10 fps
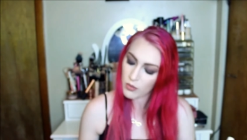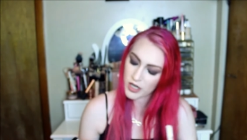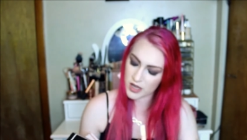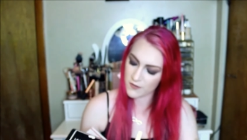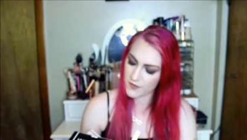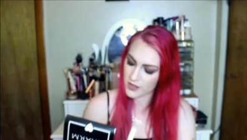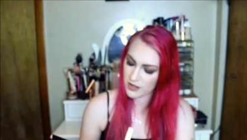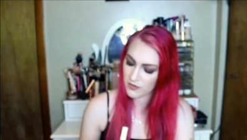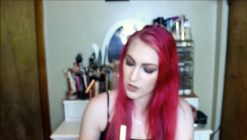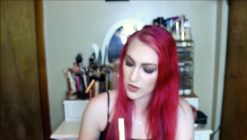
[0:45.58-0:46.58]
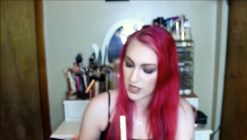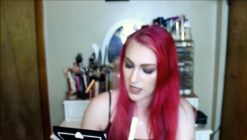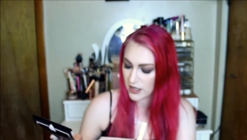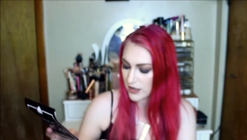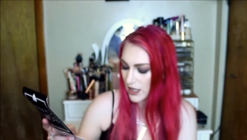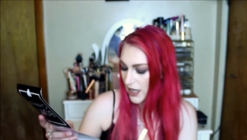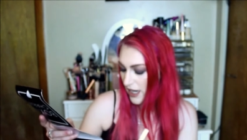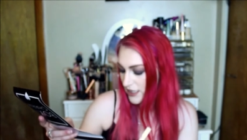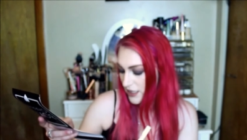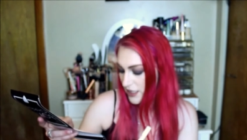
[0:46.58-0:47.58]
One of the first few things that
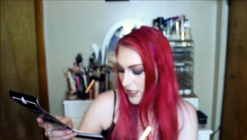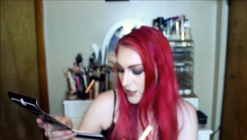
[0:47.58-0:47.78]
I did